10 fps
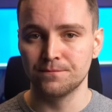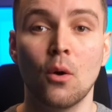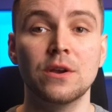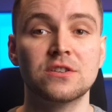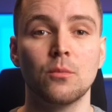
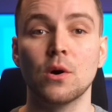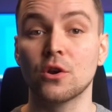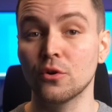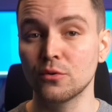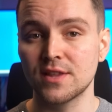When someone
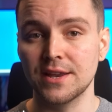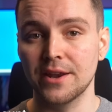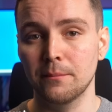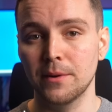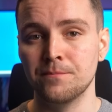calls that
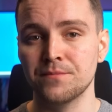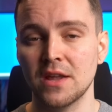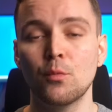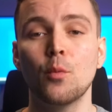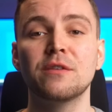number,
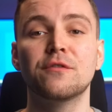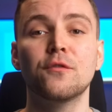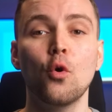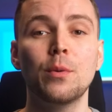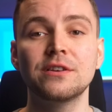it will be
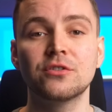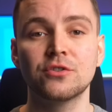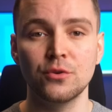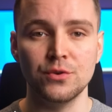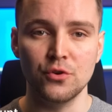forwarded
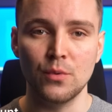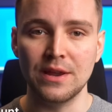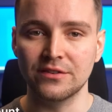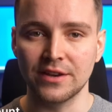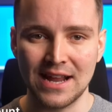to you
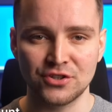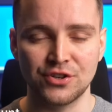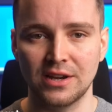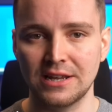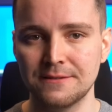
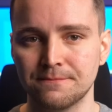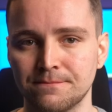internationally.